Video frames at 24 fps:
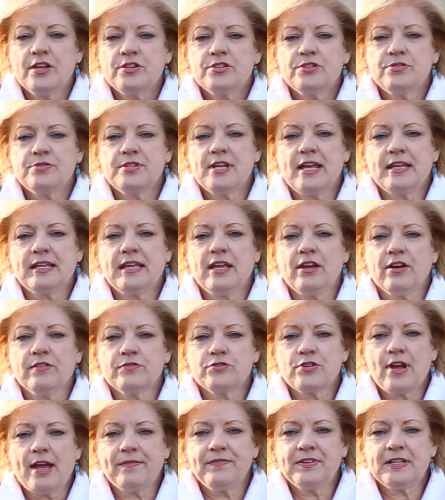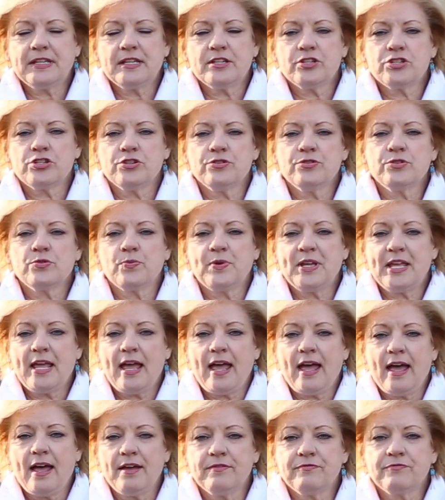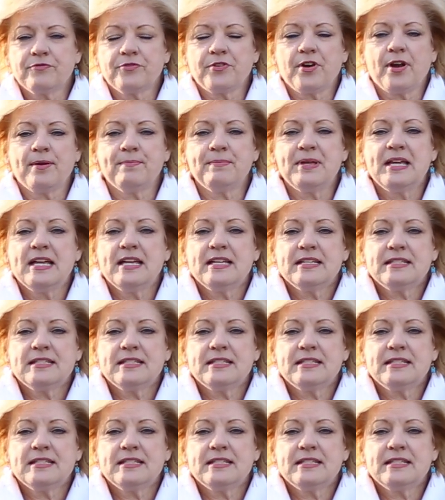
to take care of traffic issues we have from